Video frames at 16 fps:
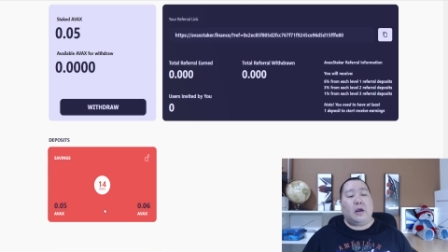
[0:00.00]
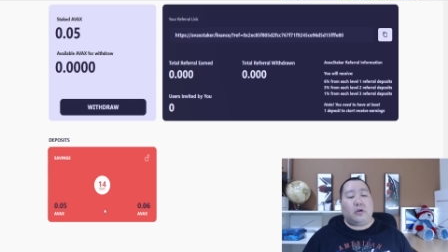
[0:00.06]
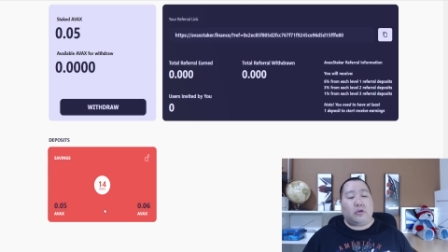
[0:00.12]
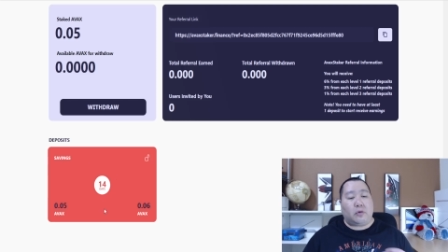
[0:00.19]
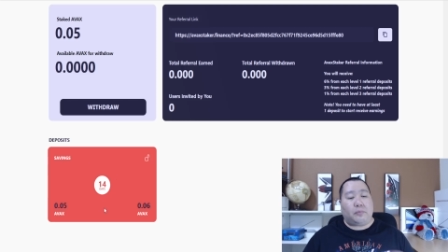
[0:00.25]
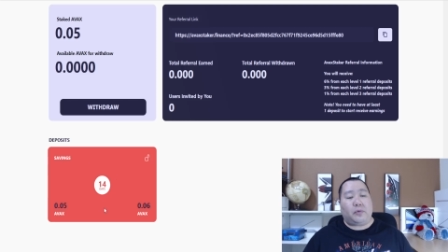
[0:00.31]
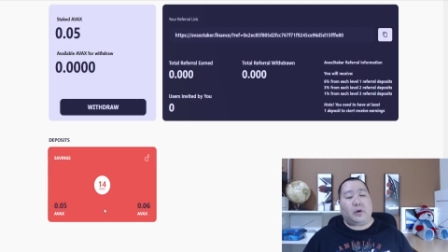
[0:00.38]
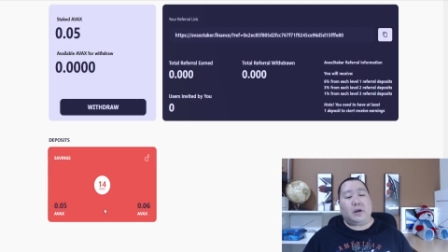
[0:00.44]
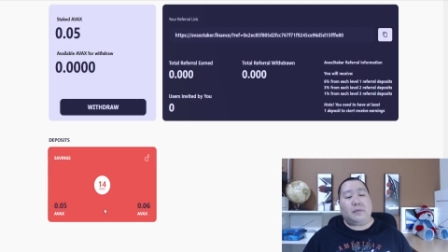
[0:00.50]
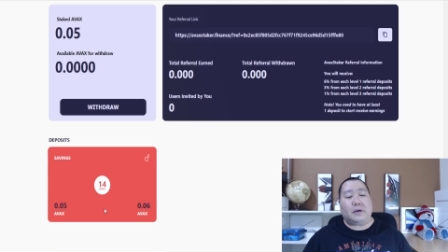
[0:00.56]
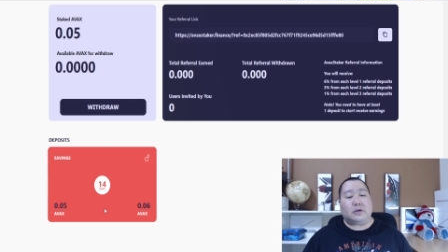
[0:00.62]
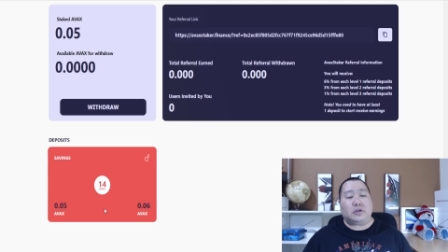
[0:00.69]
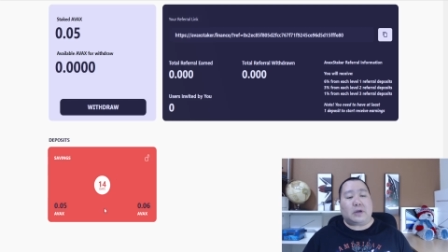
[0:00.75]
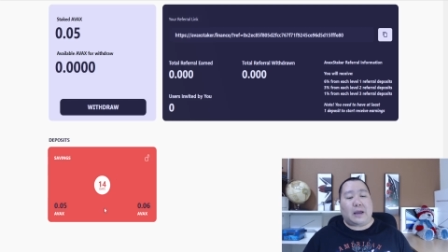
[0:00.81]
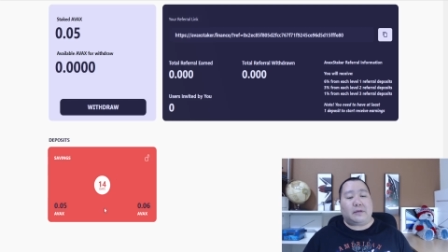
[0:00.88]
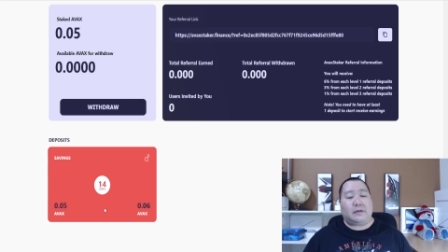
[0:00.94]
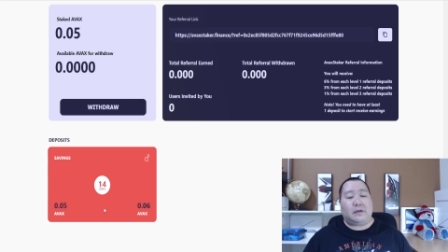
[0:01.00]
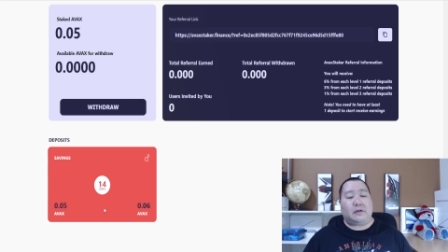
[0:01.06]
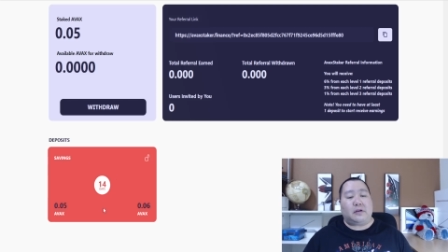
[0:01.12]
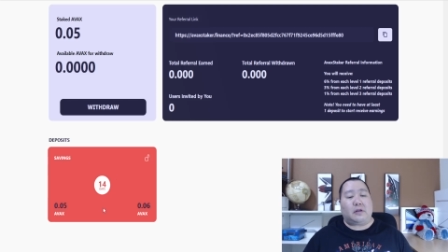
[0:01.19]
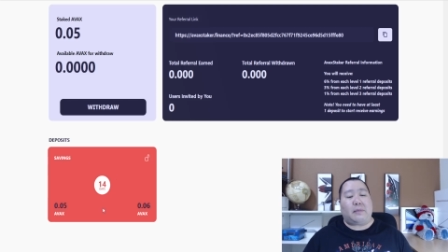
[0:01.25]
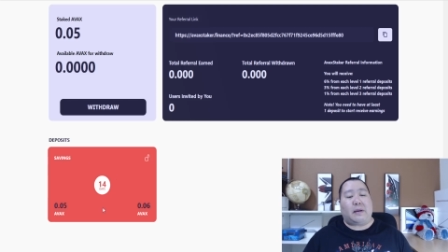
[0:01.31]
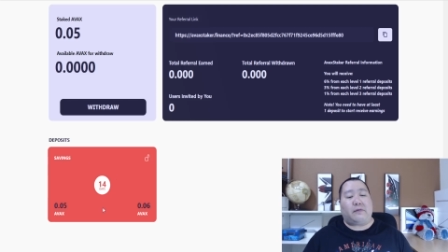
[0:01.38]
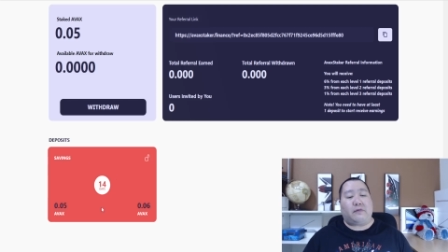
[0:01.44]
So pretty much, guys, this
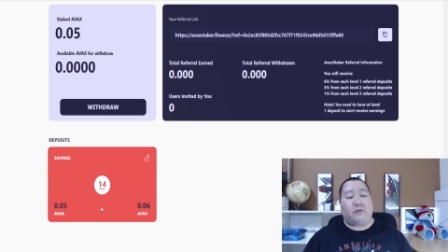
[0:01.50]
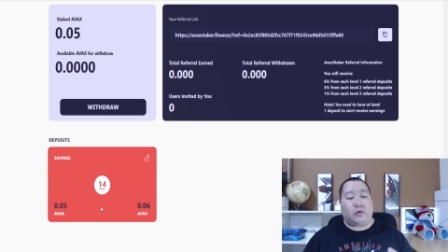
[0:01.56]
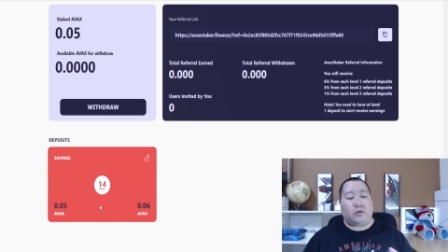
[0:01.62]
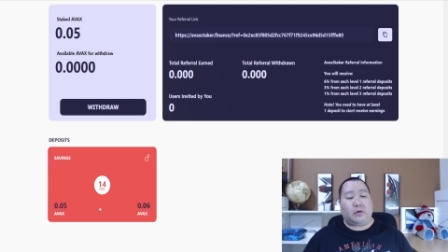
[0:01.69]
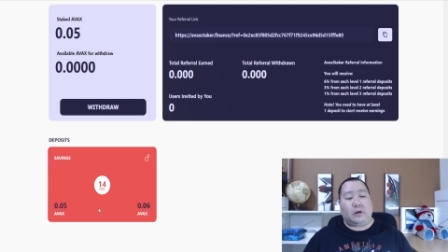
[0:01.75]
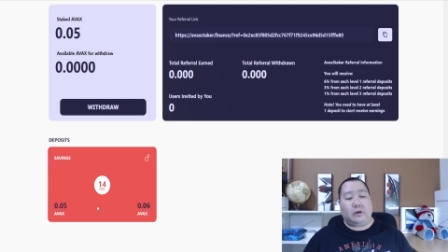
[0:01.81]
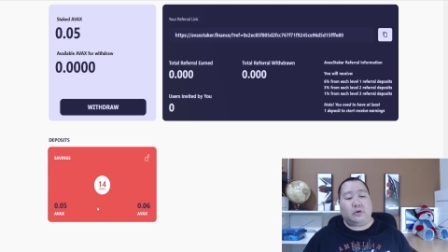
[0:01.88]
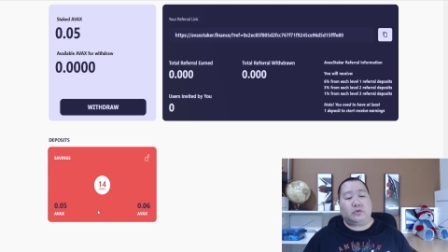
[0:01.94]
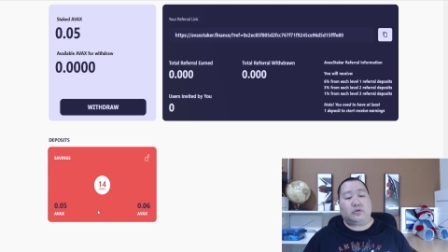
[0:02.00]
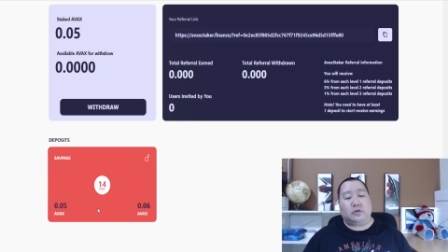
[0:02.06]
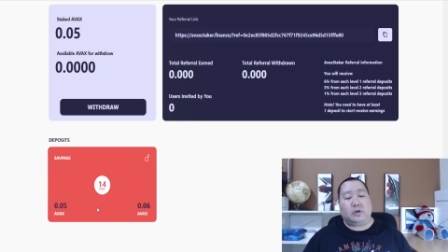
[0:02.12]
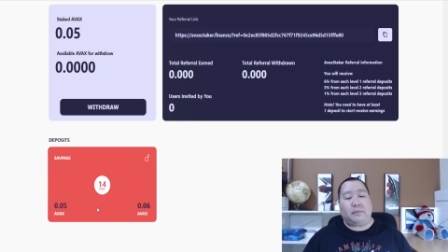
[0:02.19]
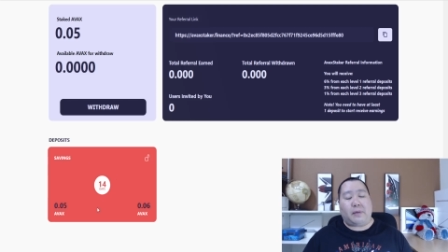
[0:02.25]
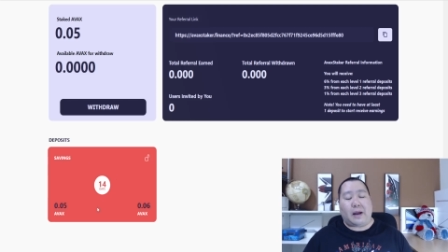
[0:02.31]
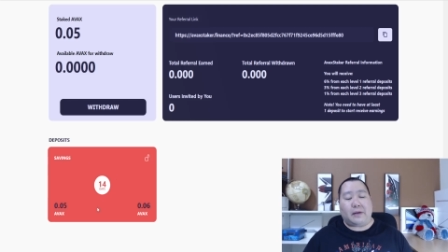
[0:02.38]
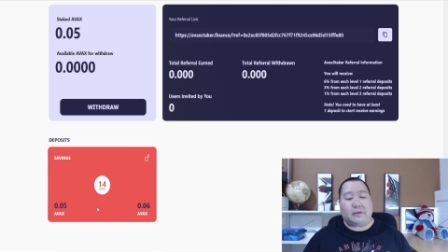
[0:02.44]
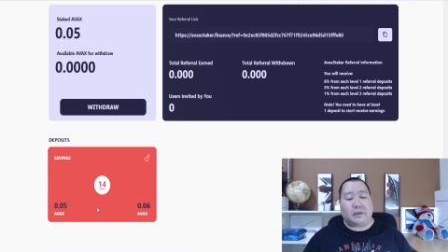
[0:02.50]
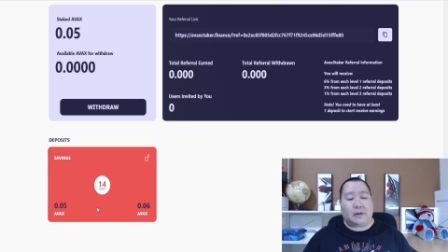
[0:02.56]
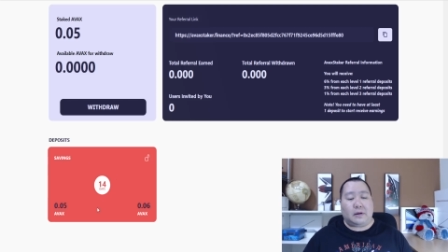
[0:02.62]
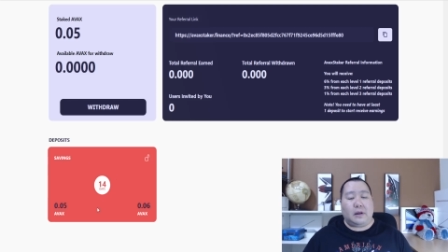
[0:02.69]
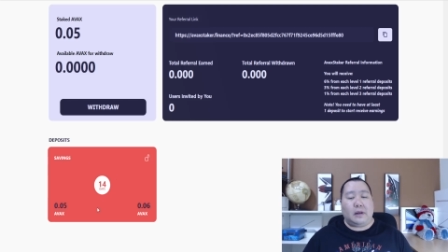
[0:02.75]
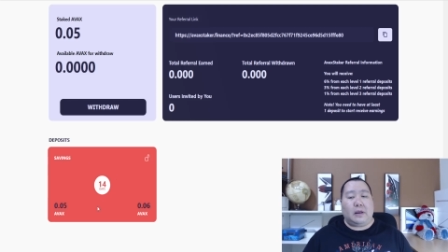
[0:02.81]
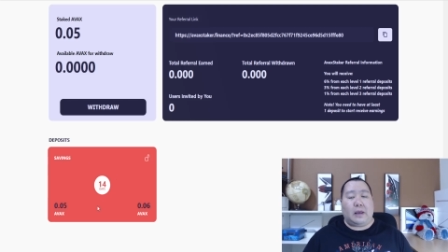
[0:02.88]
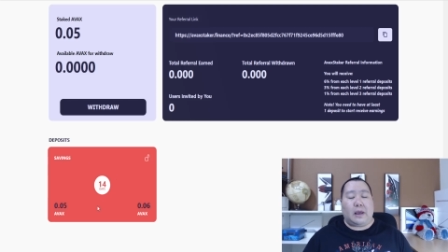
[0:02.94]
is my first initial
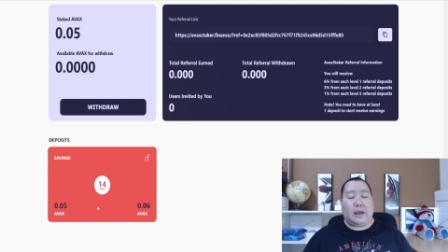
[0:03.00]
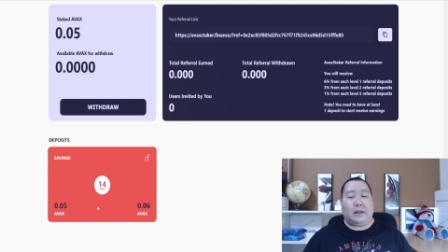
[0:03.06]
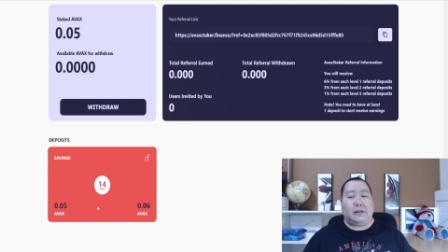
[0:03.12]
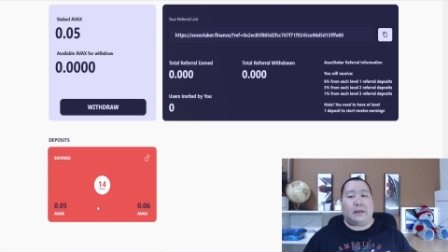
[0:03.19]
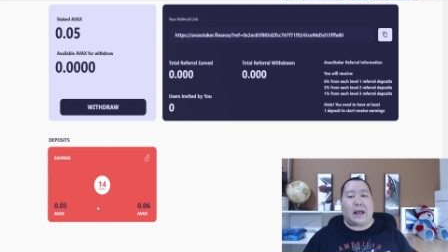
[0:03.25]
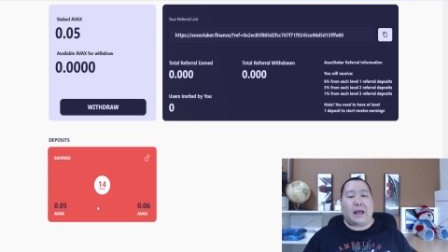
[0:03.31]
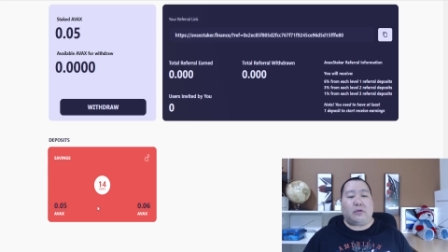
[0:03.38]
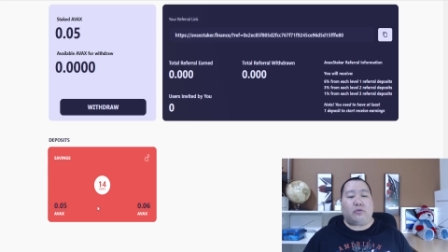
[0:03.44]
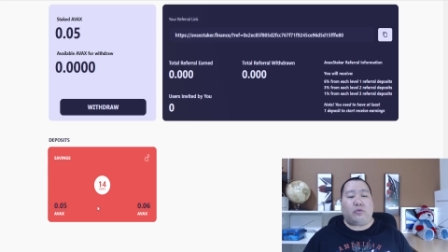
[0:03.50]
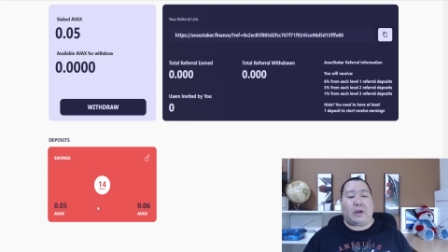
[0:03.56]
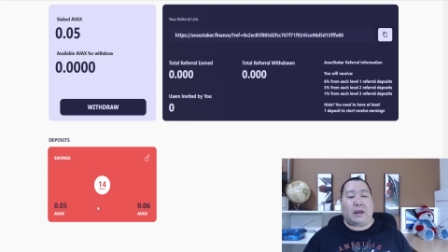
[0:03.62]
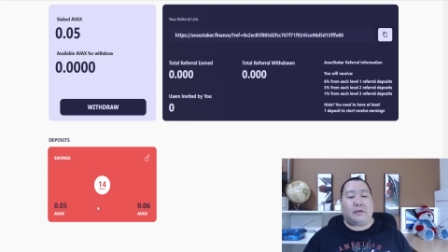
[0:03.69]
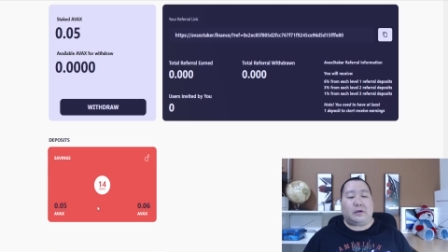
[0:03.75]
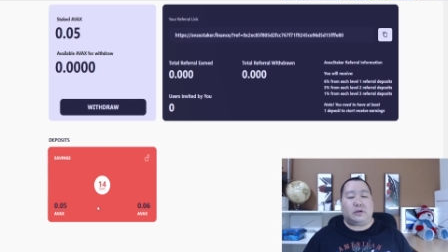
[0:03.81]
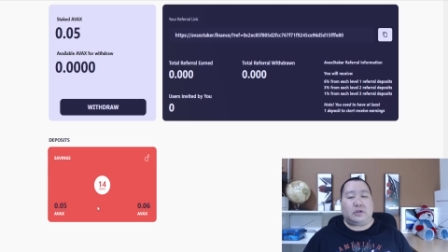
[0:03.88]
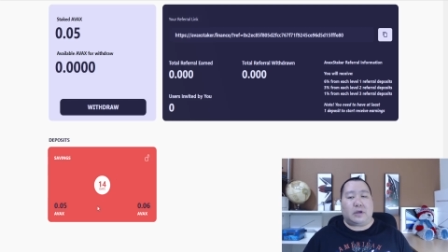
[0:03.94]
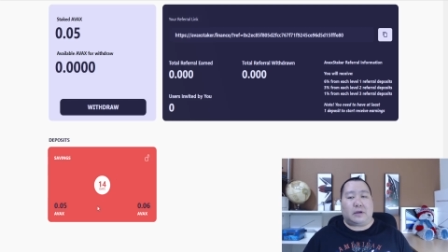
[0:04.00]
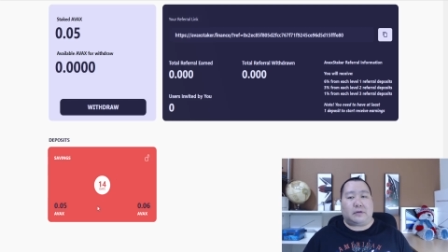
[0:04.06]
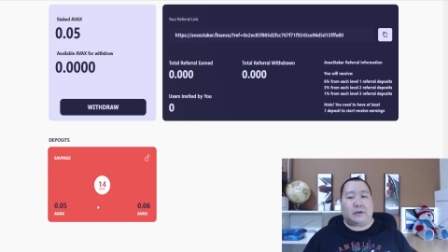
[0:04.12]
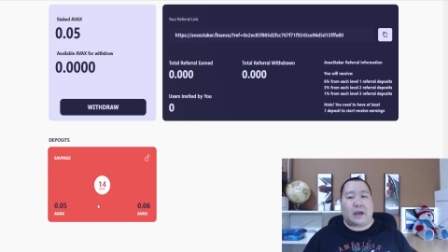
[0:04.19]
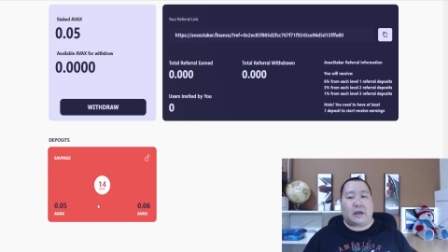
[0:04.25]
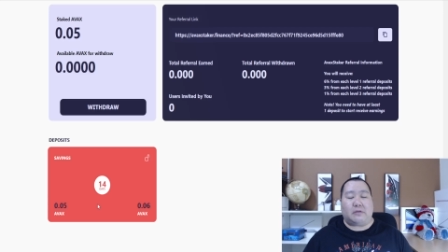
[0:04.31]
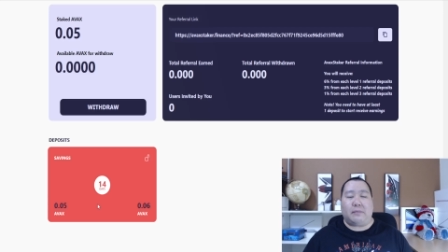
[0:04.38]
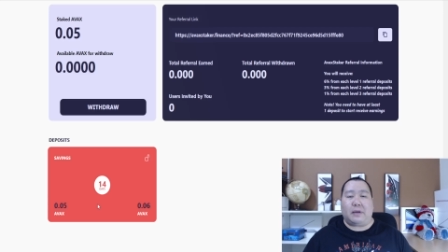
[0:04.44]
deposit, and that is what I suggest,
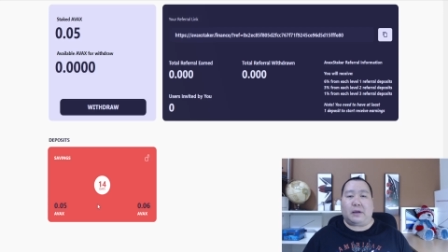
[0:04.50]
guys.